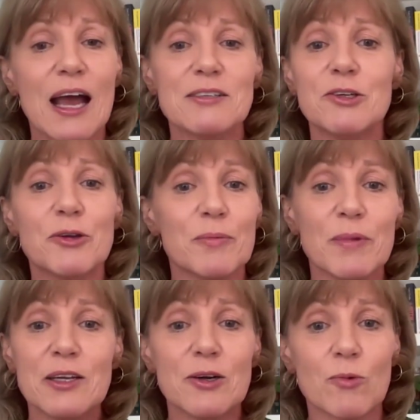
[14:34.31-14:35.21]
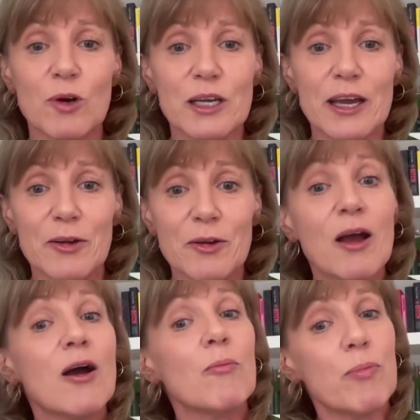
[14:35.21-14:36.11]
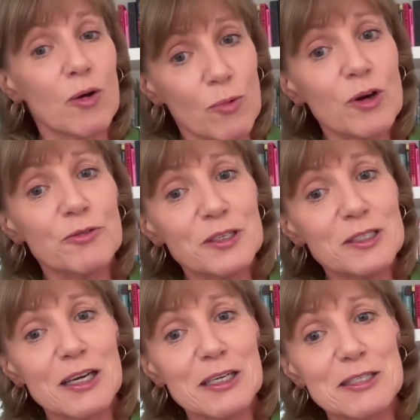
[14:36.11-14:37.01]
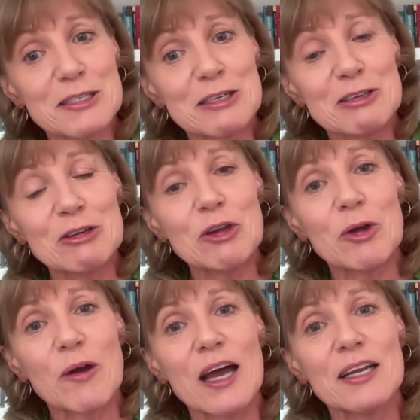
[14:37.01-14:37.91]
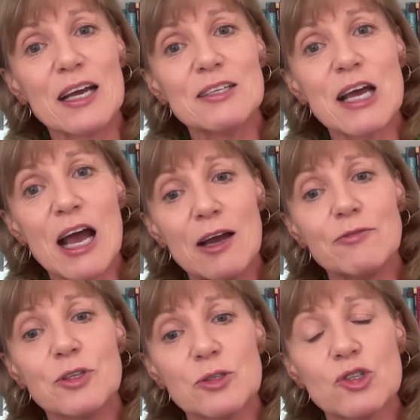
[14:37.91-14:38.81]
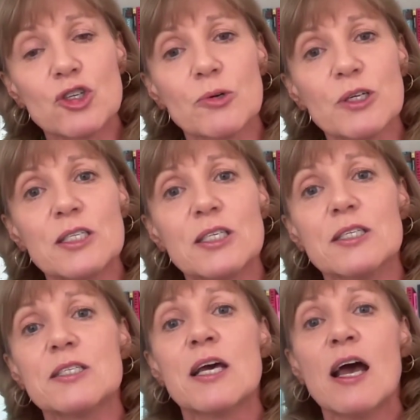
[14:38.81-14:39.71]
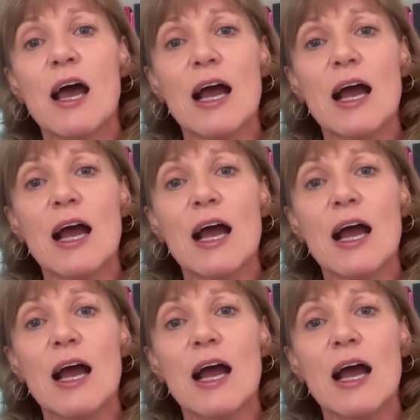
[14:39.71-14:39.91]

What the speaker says: And it may not work out, but what if it does? And to have those choices.